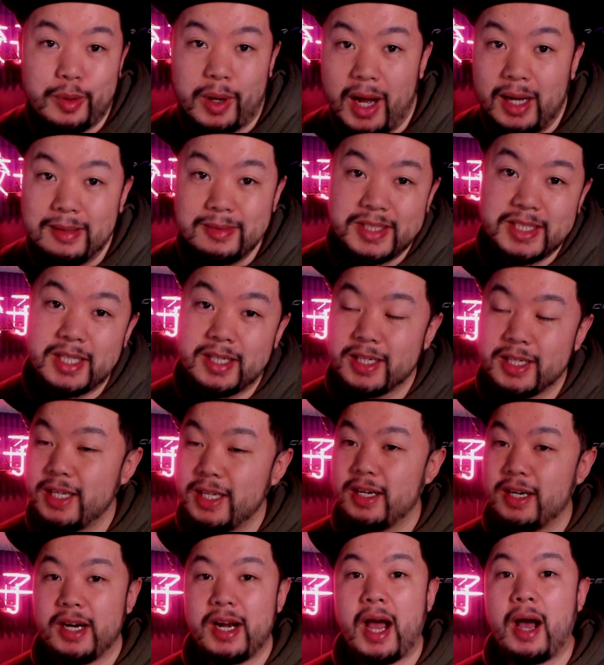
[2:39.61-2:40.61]
I'm stuck
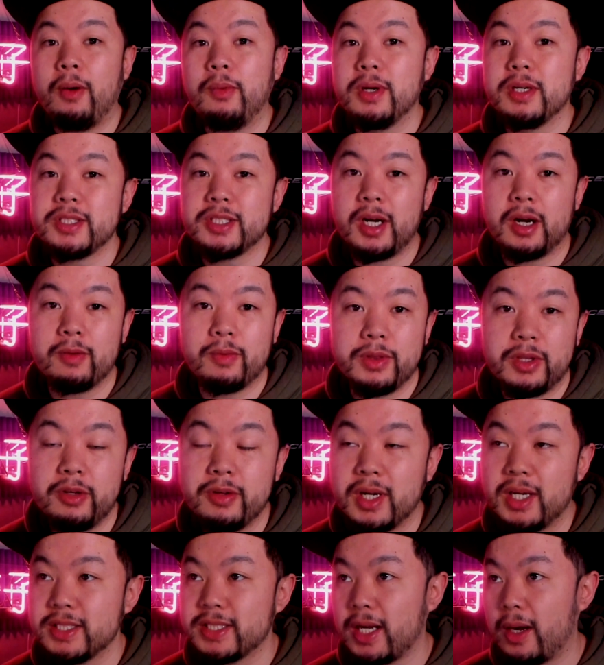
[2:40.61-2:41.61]
here, and I want to talk with you guys.